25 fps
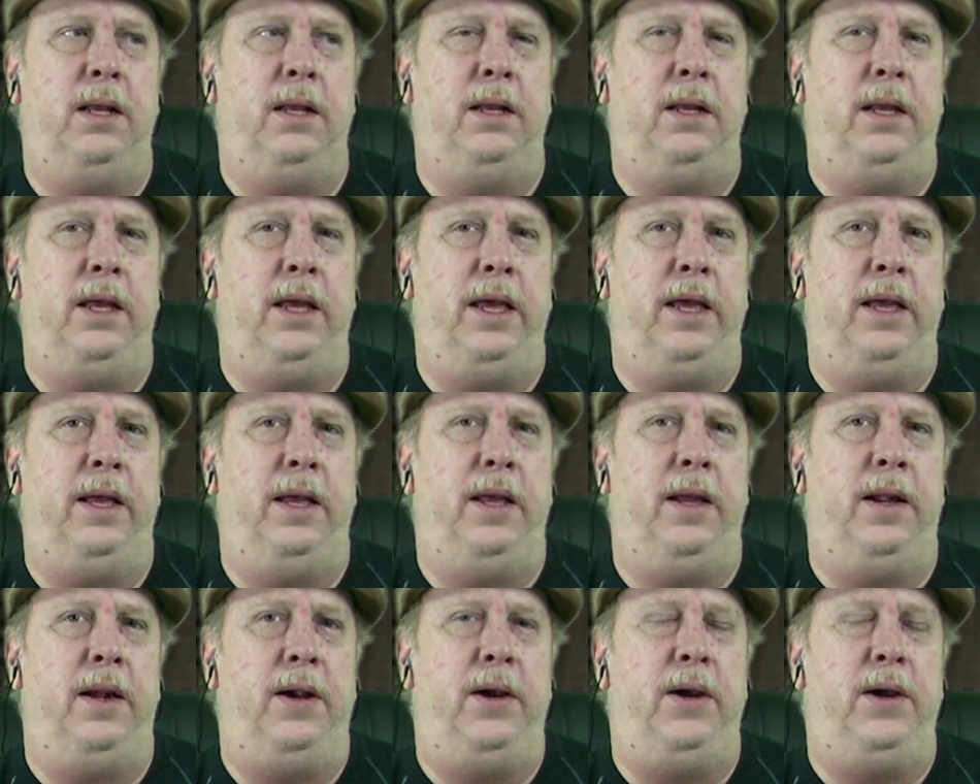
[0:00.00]
There was a
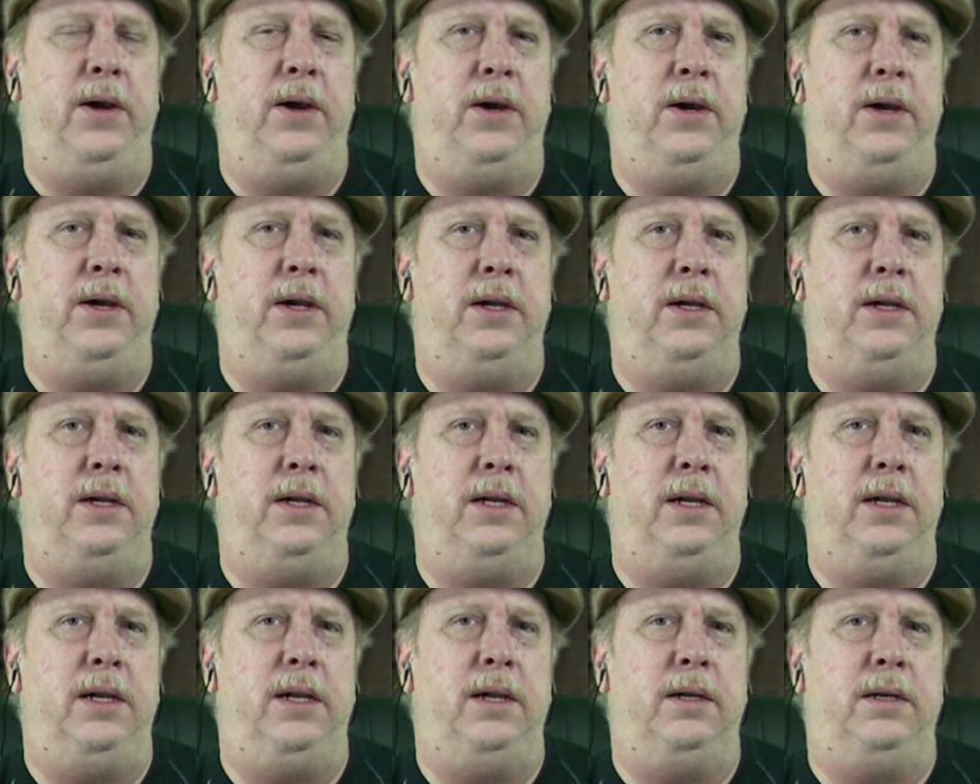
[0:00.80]
circular
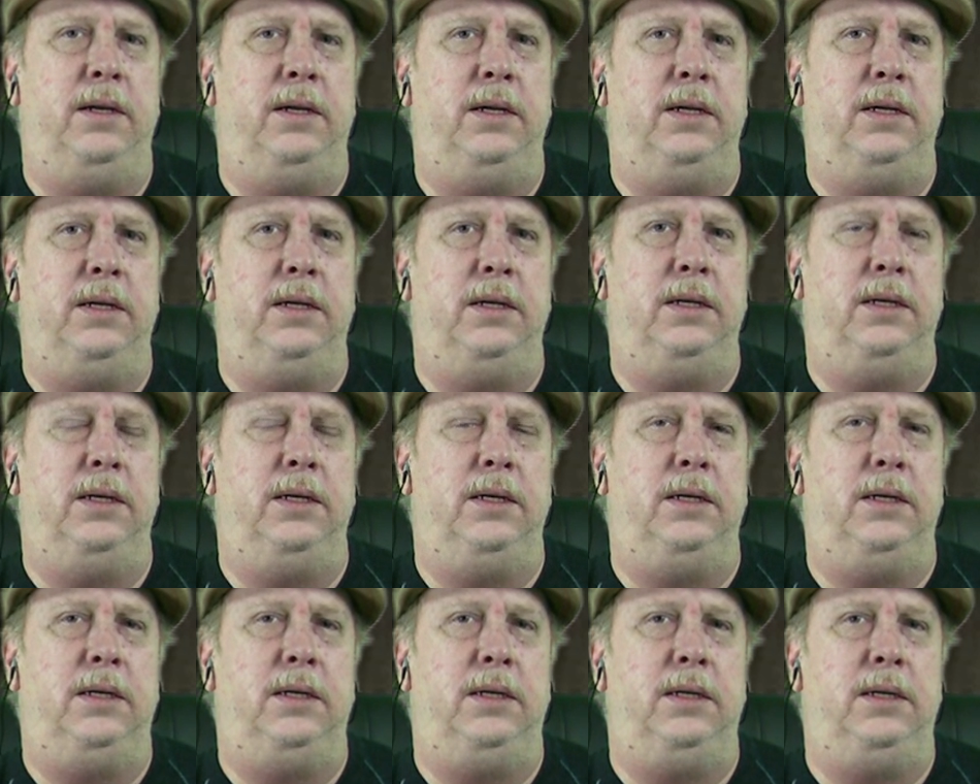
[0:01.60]
craft
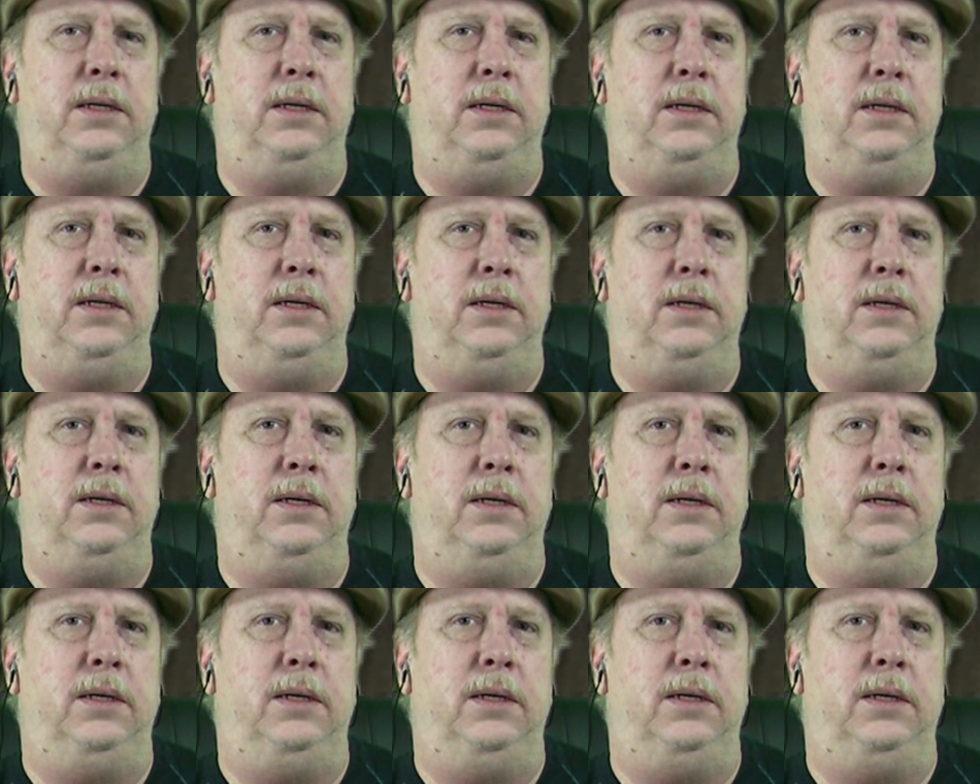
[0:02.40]
that was